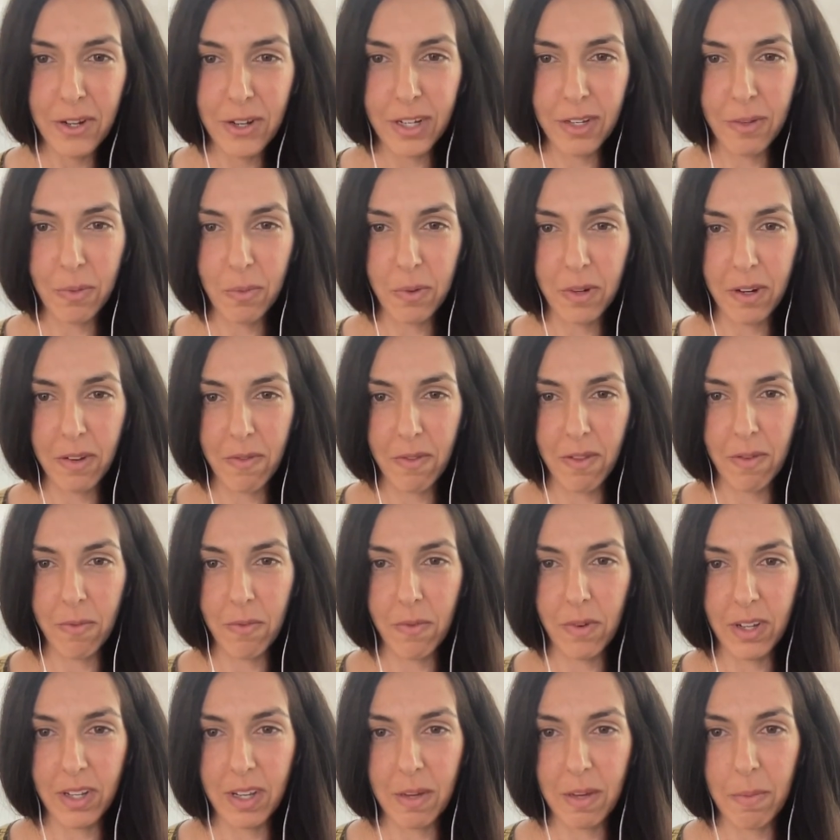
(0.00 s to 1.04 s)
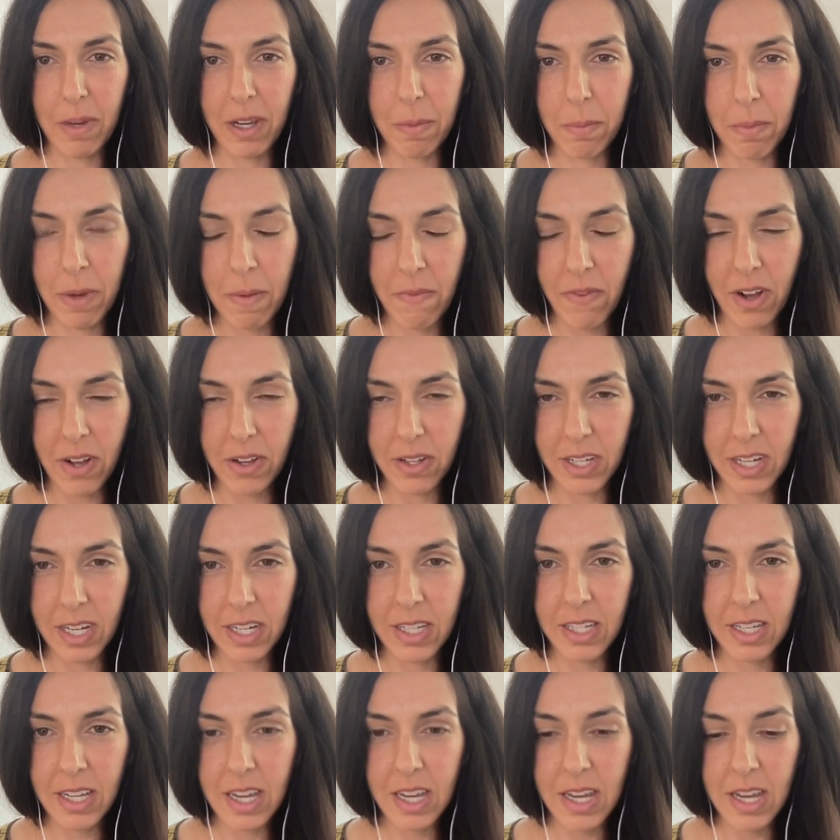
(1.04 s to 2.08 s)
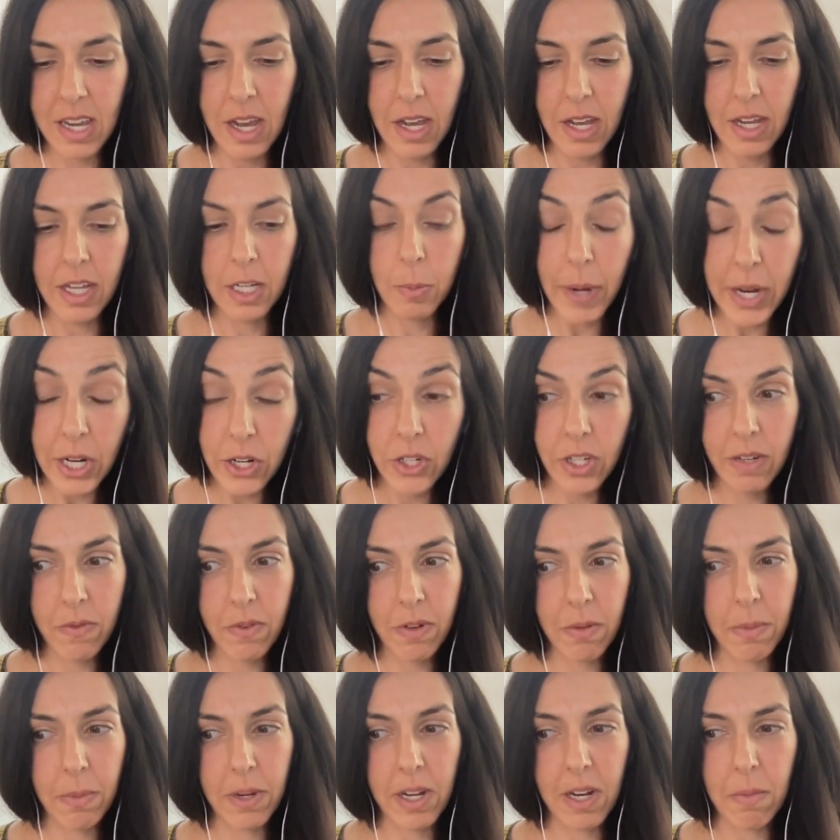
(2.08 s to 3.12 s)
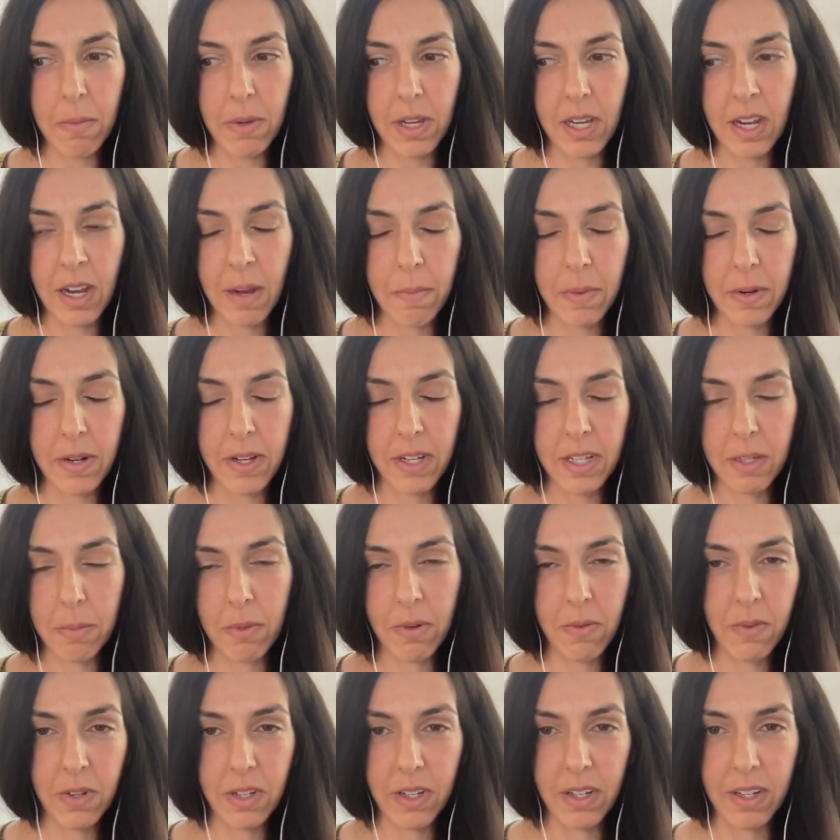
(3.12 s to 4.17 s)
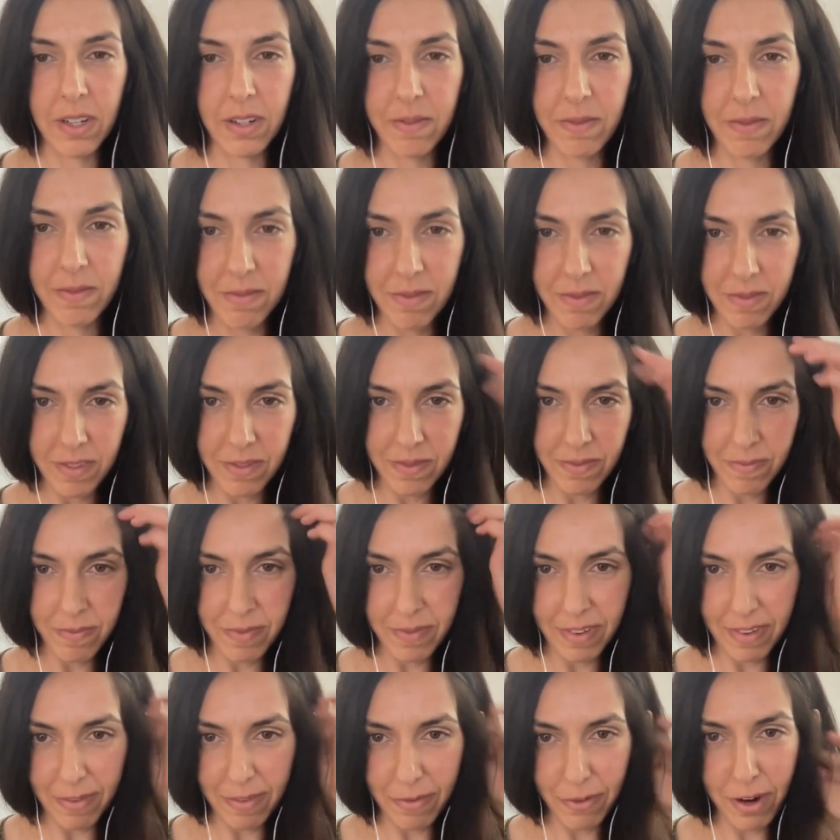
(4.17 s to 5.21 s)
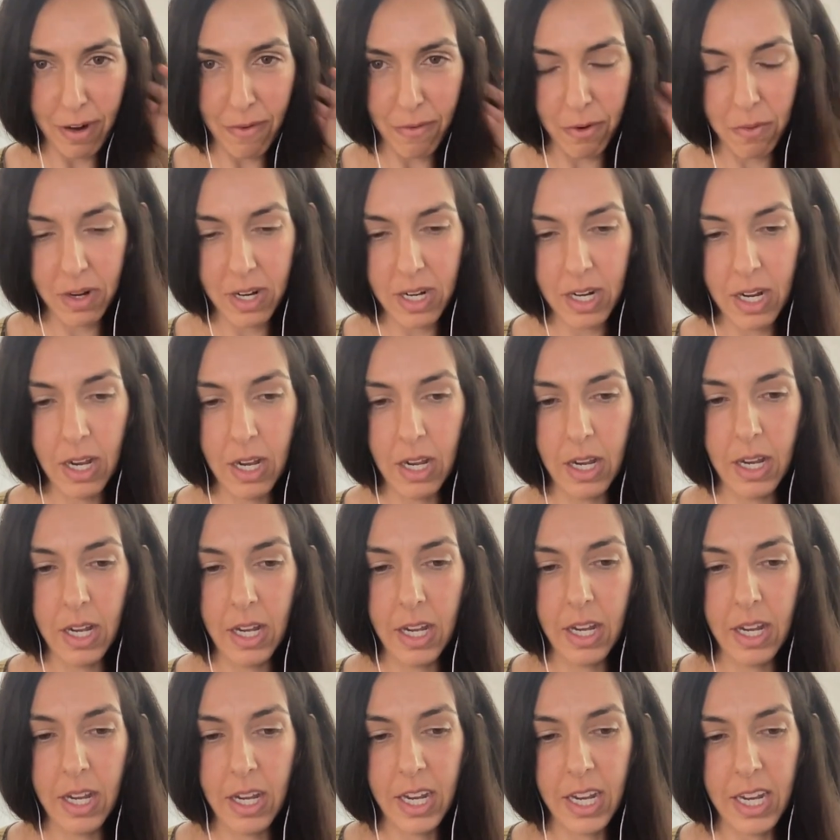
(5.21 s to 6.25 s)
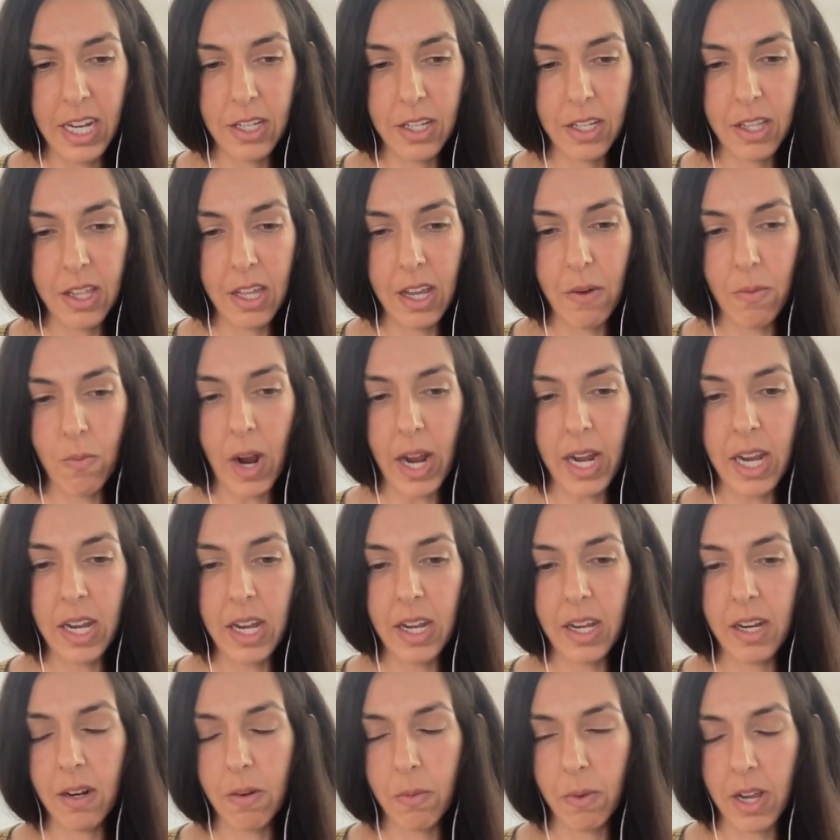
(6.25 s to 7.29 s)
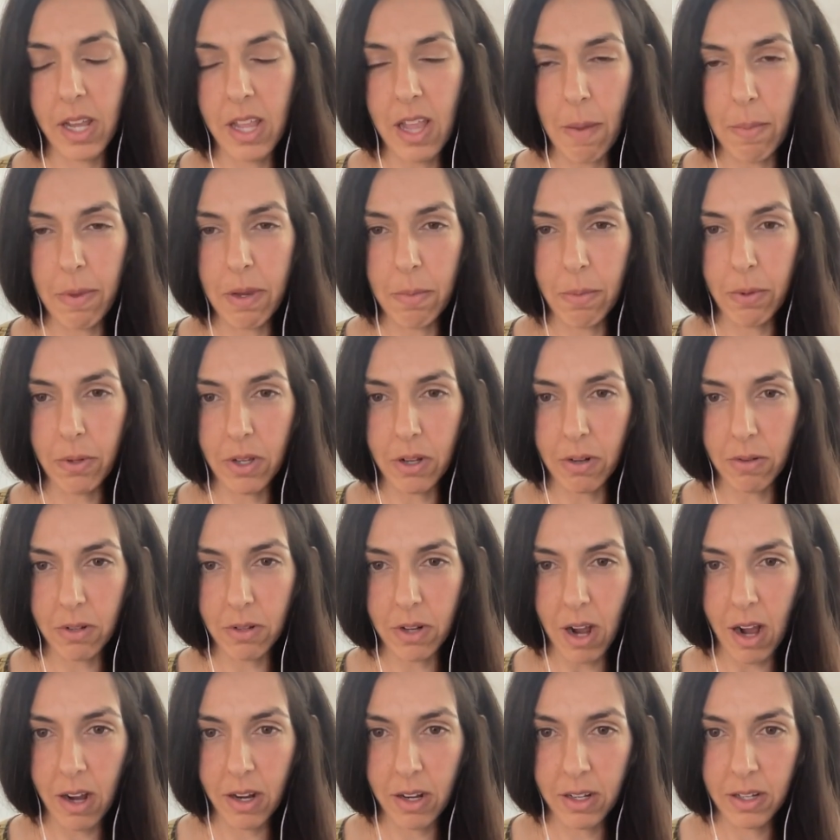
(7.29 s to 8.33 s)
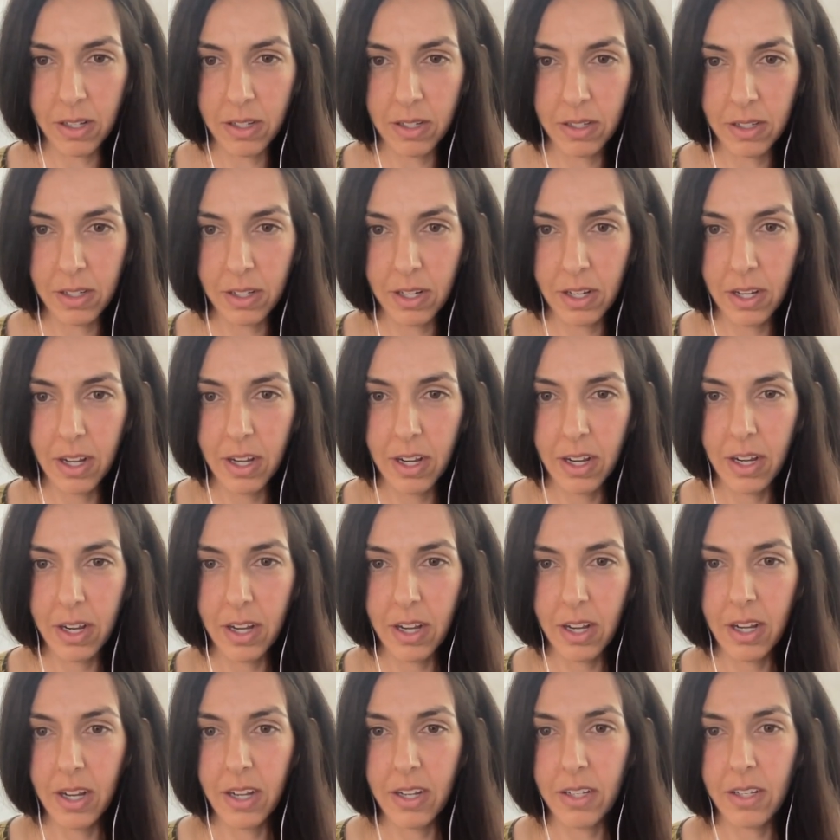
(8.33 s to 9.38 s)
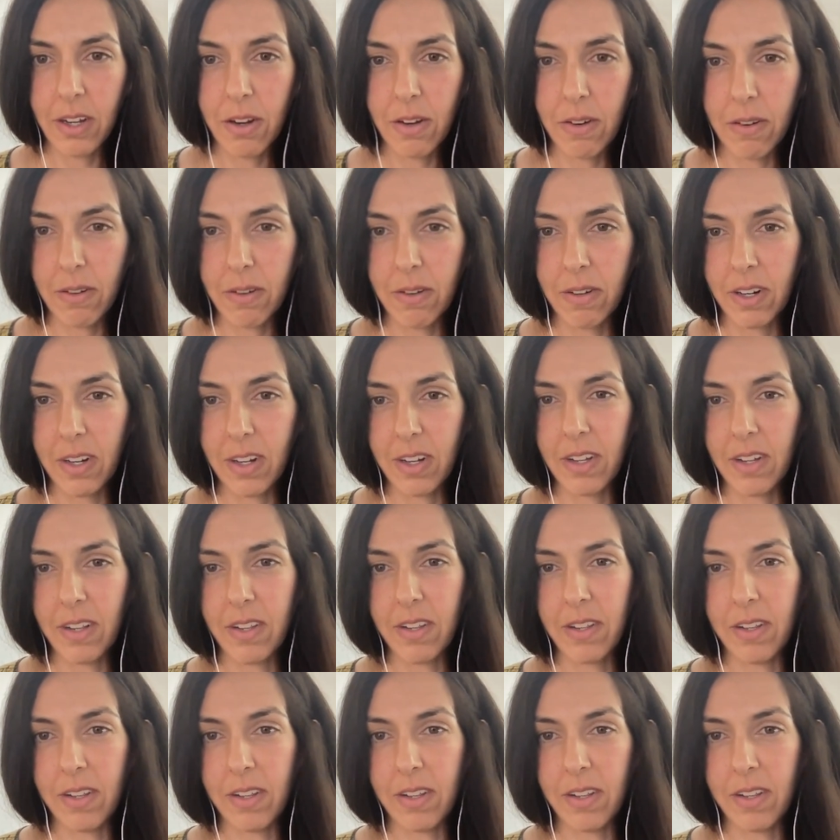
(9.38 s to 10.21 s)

Because one of the really big pitfalls I see, especially for B2B companies, but really for everyone, is they write in a way that people don't talk. So the